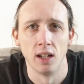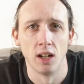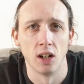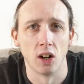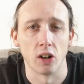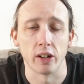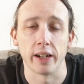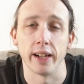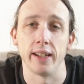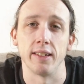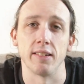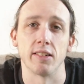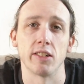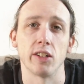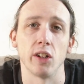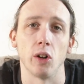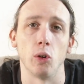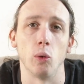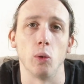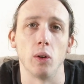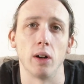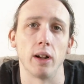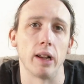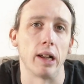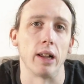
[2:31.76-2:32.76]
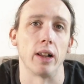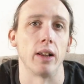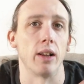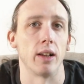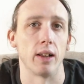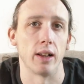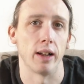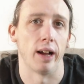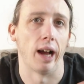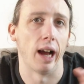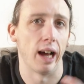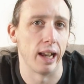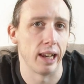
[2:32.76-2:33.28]
Okay, so
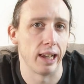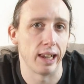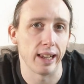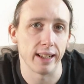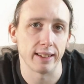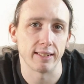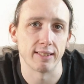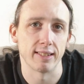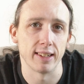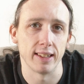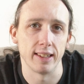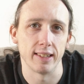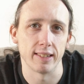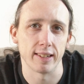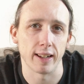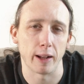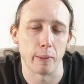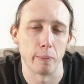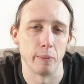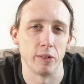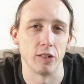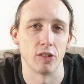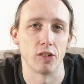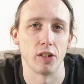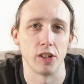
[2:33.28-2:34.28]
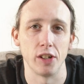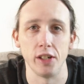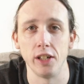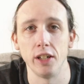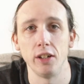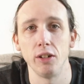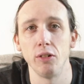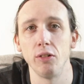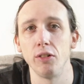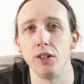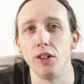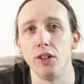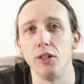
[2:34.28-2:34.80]
let's say this happens to
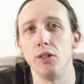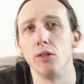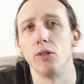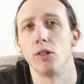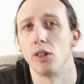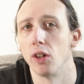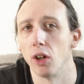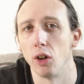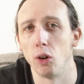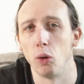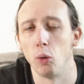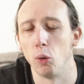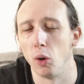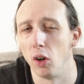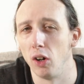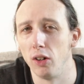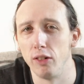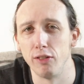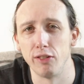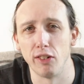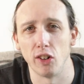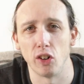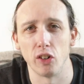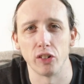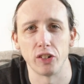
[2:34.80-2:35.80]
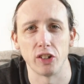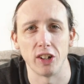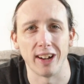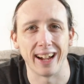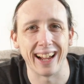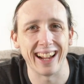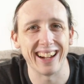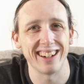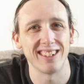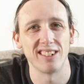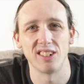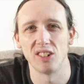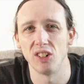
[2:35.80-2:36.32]
you. You go over on your
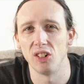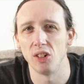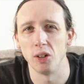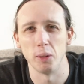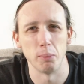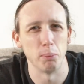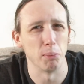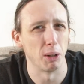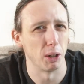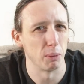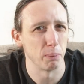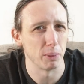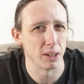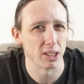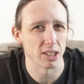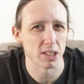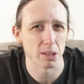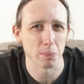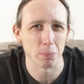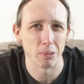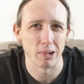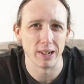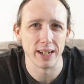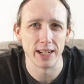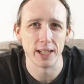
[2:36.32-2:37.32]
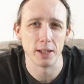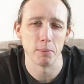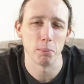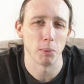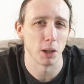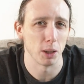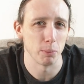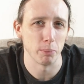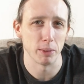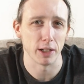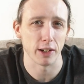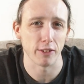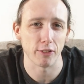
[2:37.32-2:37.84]
ankle. It might be a sprain, it
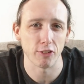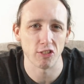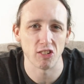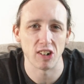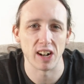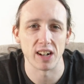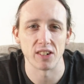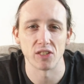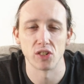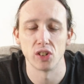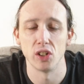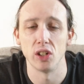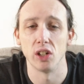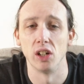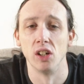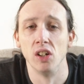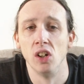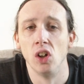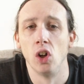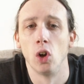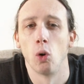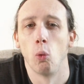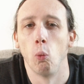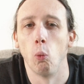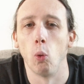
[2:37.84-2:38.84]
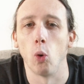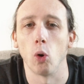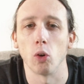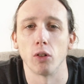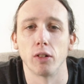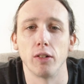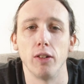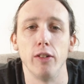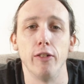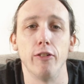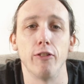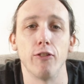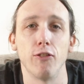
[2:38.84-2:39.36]
might be a fracture.
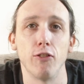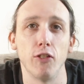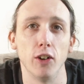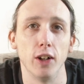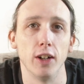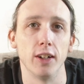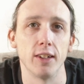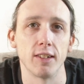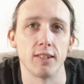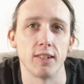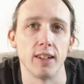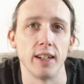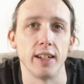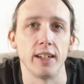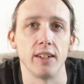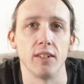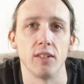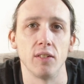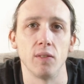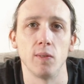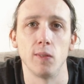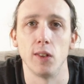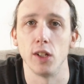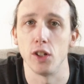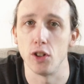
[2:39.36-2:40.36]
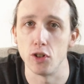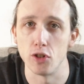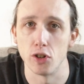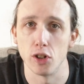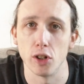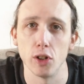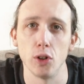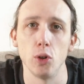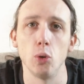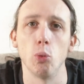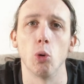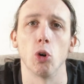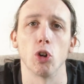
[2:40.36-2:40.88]
What's the first thing that you
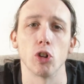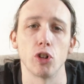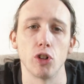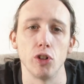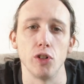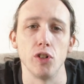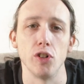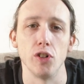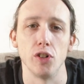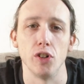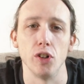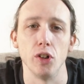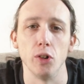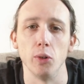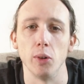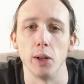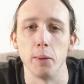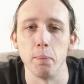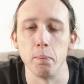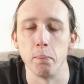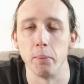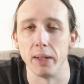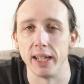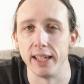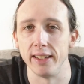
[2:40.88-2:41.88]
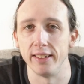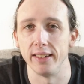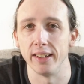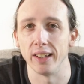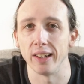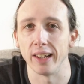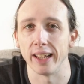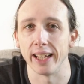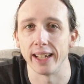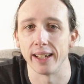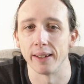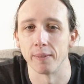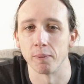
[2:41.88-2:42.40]
do? What should you do
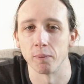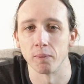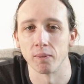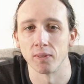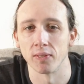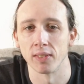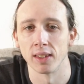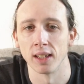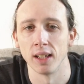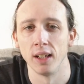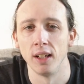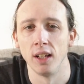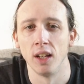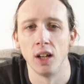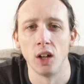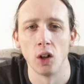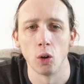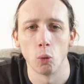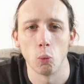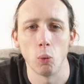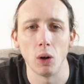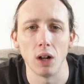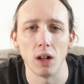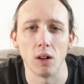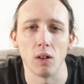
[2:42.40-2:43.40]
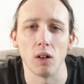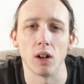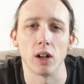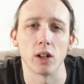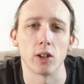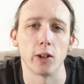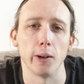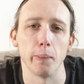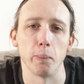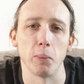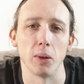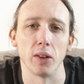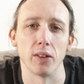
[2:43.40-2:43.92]
immediately? Well, a
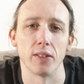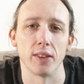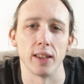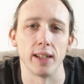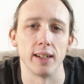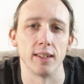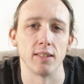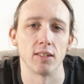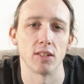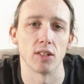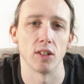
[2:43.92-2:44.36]
couple of things.